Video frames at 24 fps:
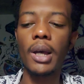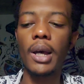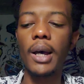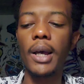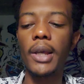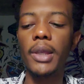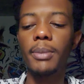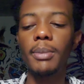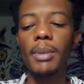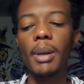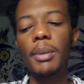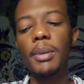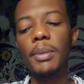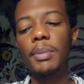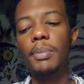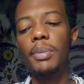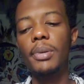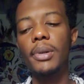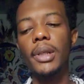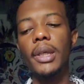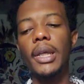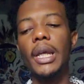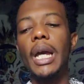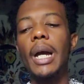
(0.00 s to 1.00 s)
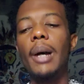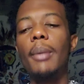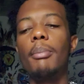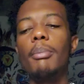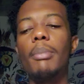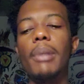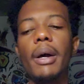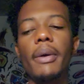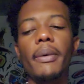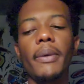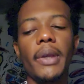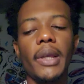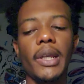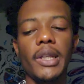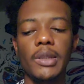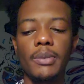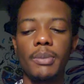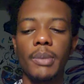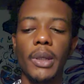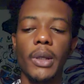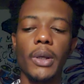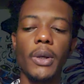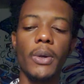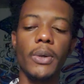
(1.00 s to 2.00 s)
You might be putting up barriers
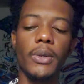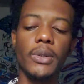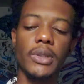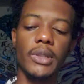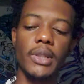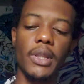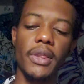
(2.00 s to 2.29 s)
because